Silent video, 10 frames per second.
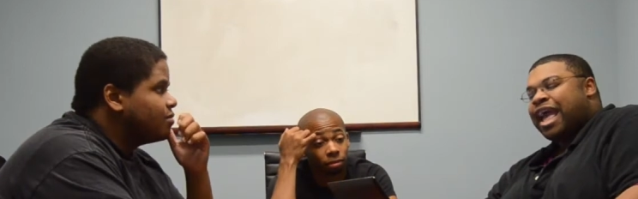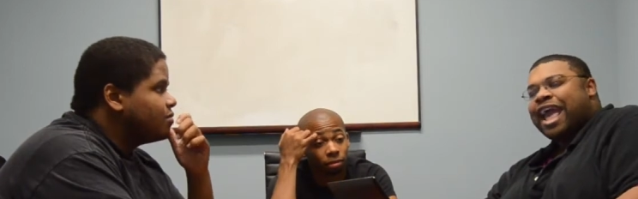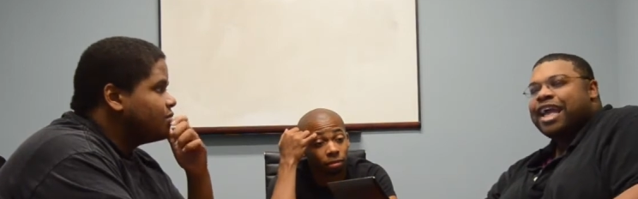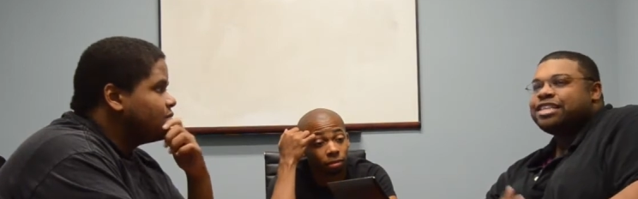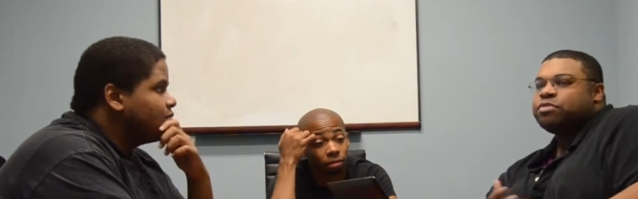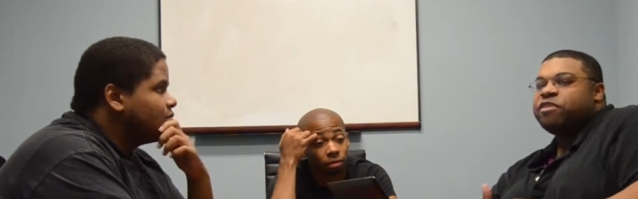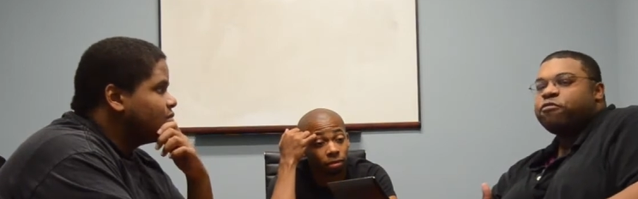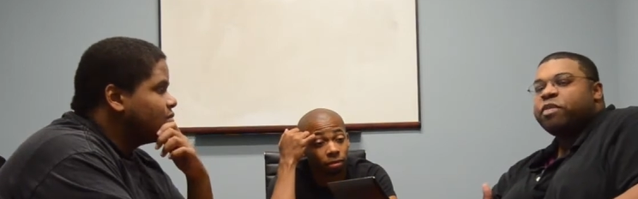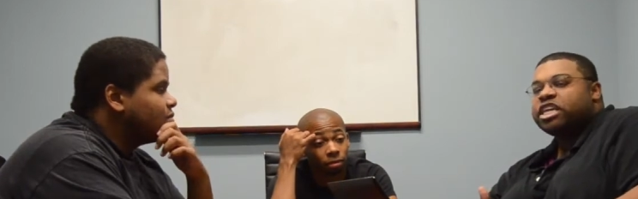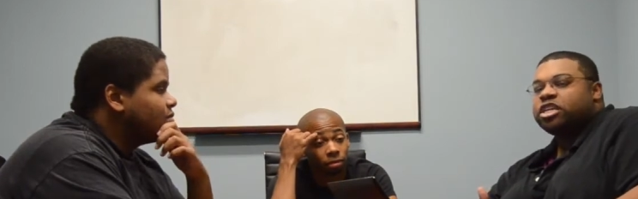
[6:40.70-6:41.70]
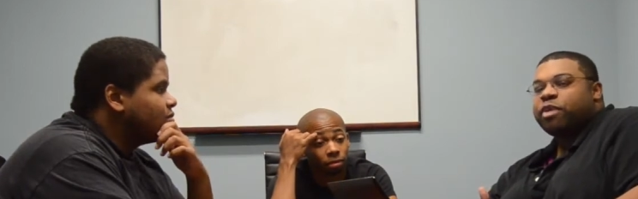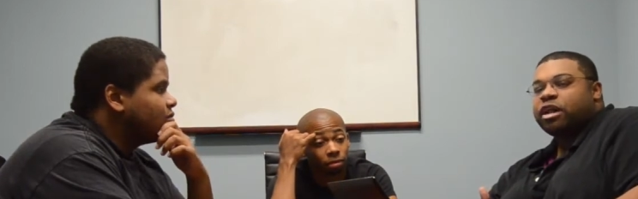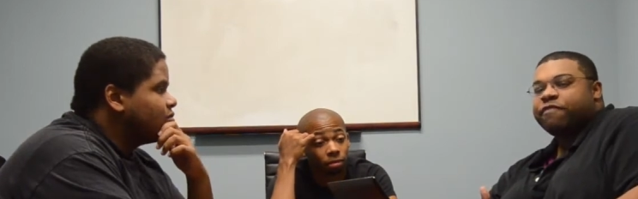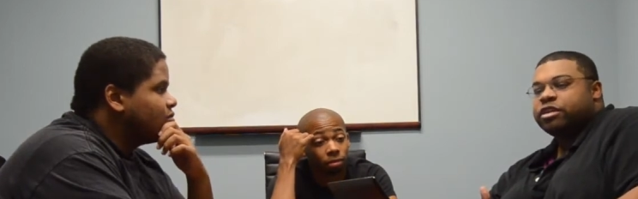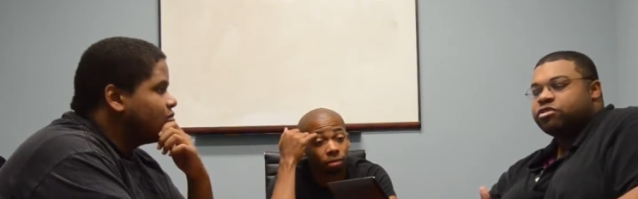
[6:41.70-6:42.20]
Speaker 1: and some information
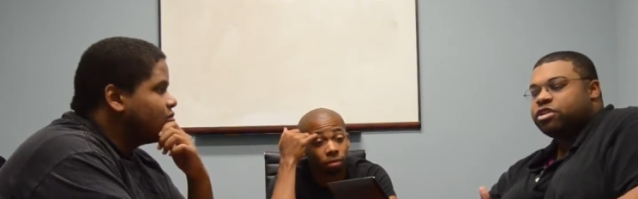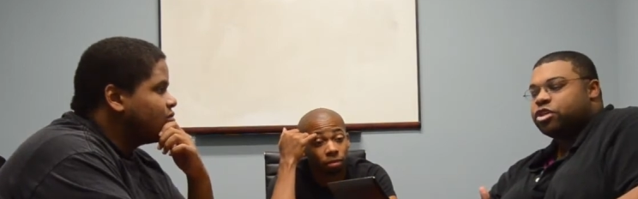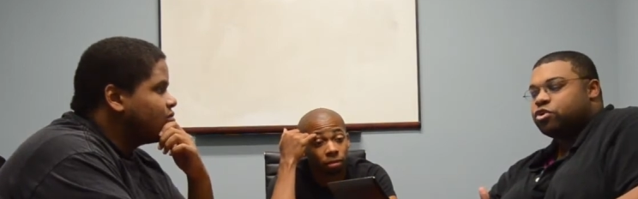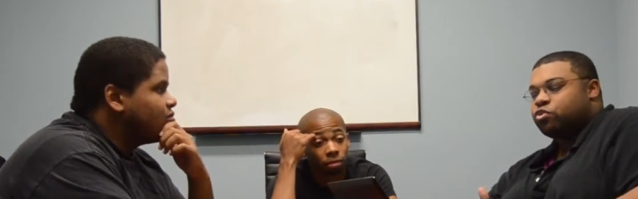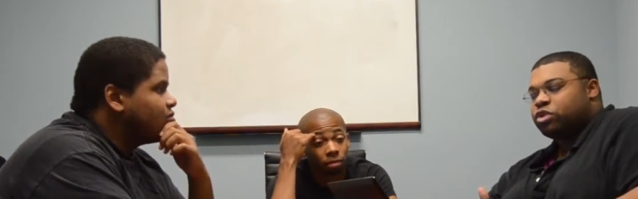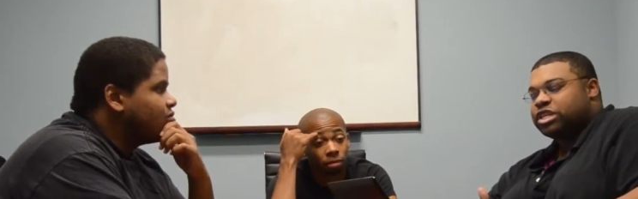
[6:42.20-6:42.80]
about Avengers 2, which